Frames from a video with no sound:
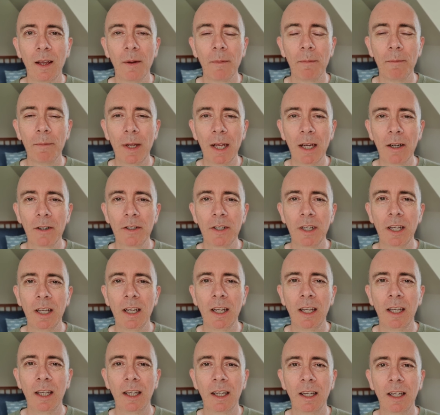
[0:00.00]

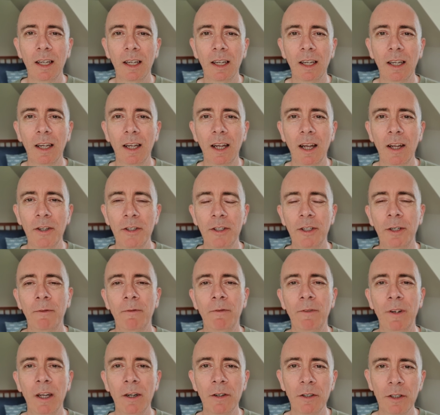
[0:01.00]
Mercy is
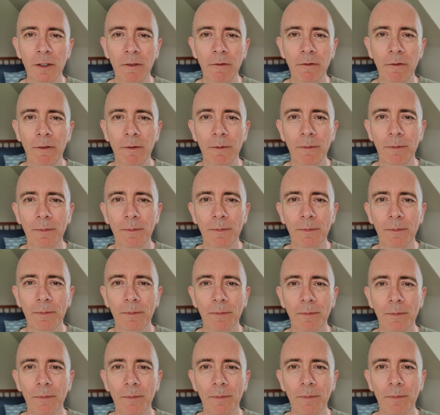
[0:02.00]
subversive.
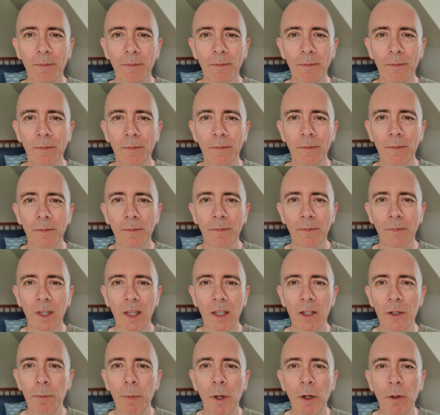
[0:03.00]

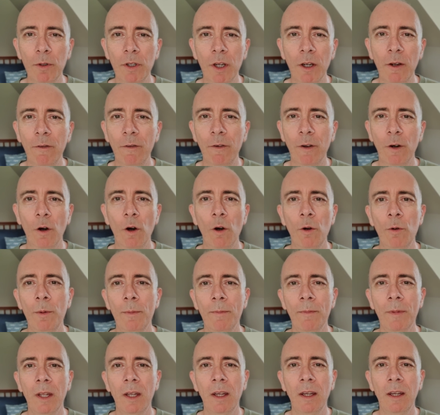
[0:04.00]
It spills out for all,
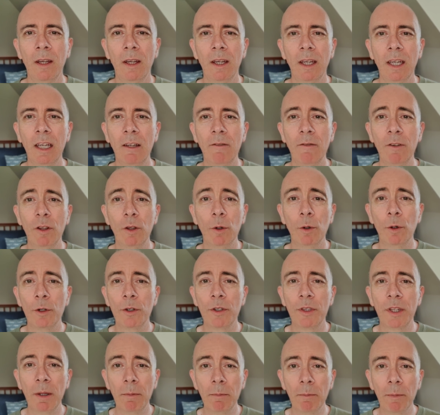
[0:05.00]
even those
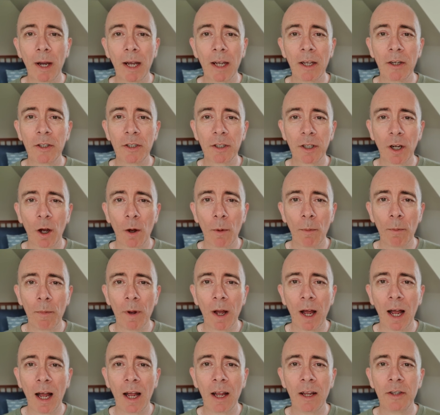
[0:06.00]
deemed by some
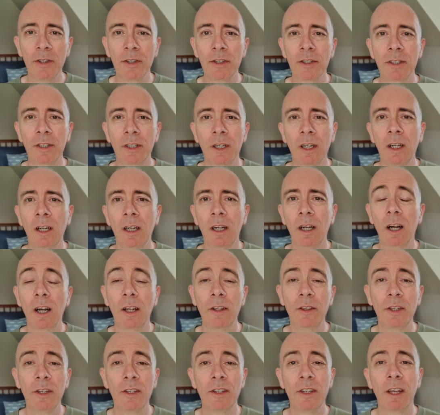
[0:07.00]
as
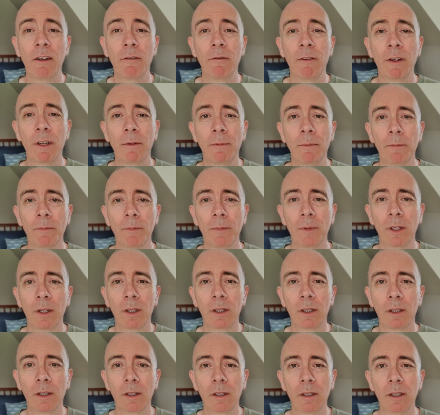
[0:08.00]
undeserving,
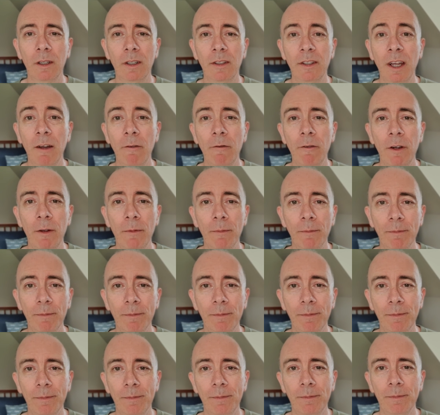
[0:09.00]
different,
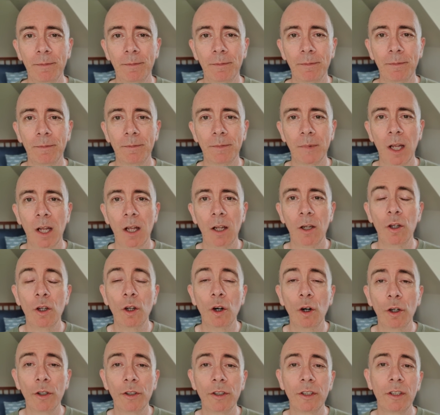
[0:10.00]

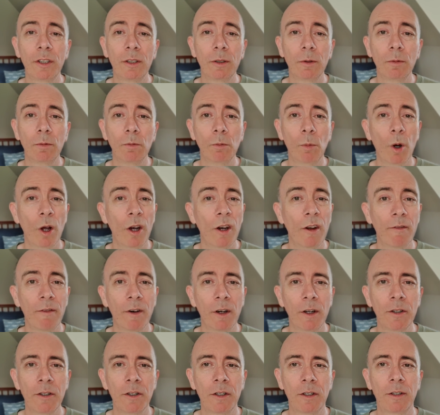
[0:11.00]
not one of
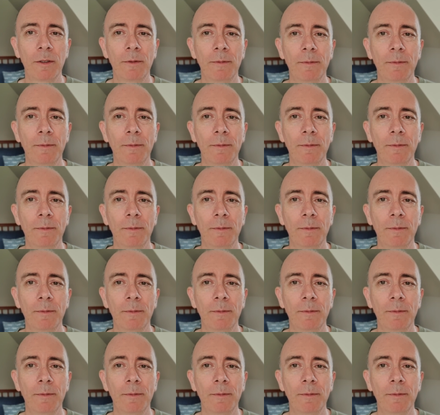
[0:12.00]
us.